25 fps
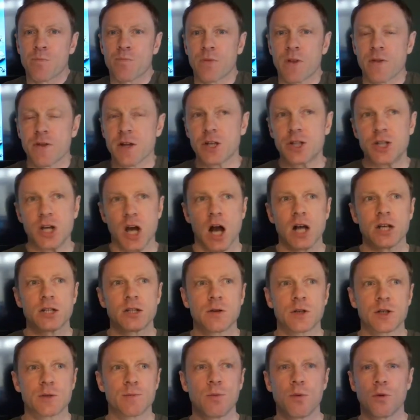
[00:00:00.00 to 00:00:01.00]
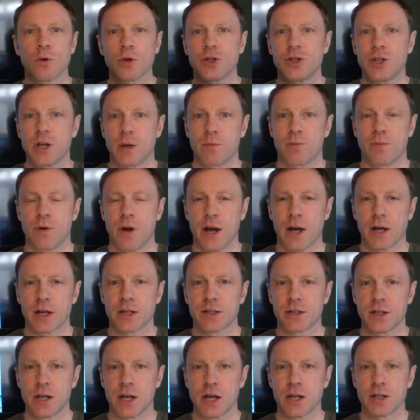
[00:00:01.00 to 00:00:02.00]
The chance to explore
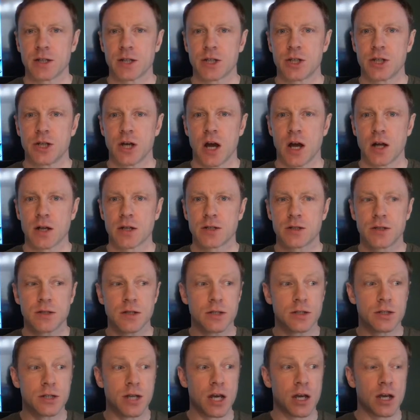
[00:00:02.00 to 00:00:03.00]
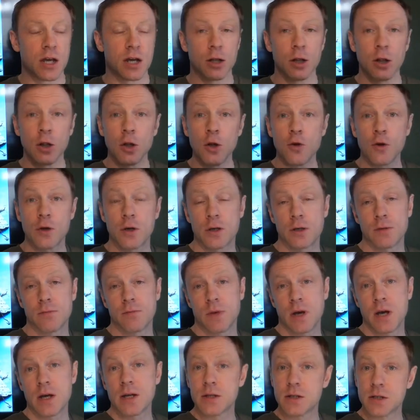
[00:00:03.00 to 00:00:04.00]
shipwrecks is a chance to take a look
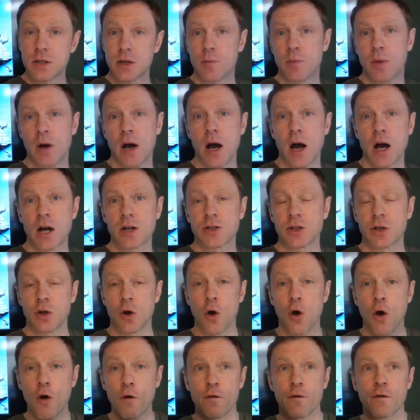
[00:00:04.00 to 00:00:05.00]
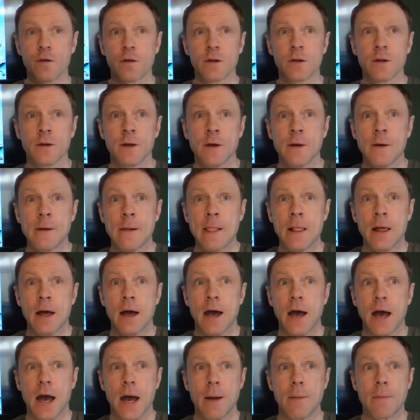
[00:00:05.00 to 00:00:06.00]
into the past. And often
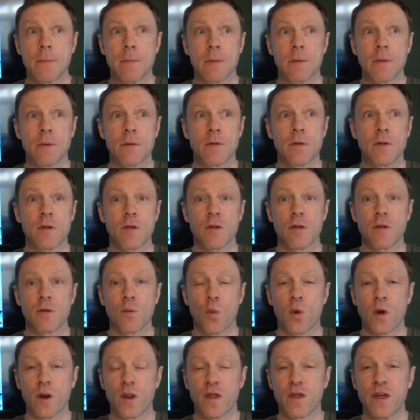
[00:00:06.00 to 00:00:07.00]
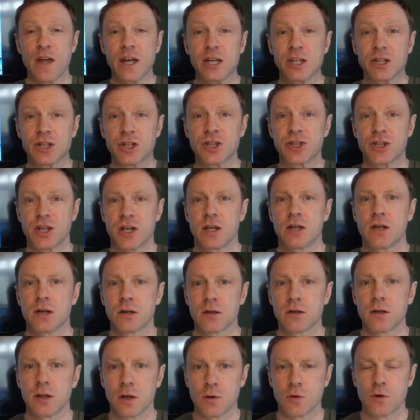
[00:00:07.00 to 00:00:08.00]
when things sink
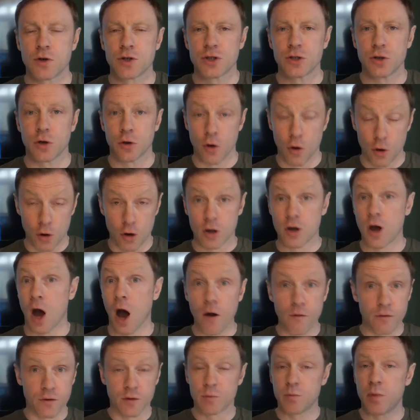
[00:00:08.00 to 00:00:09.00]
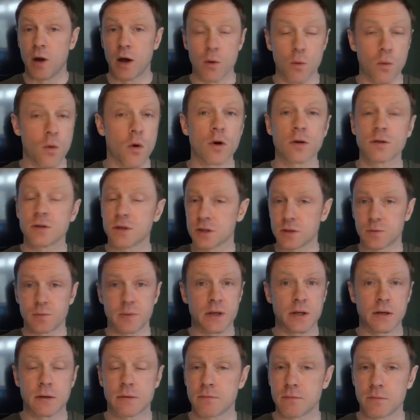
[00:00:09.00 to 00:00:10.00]
under the ocean or are covered by waters,
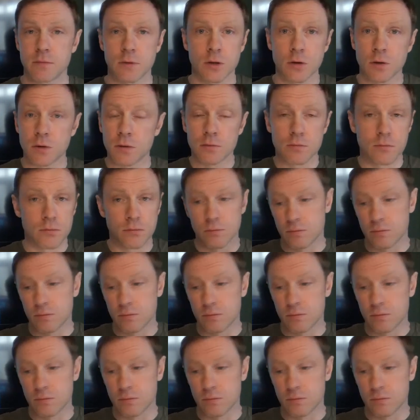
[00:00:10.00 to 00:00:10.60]
be it, you know,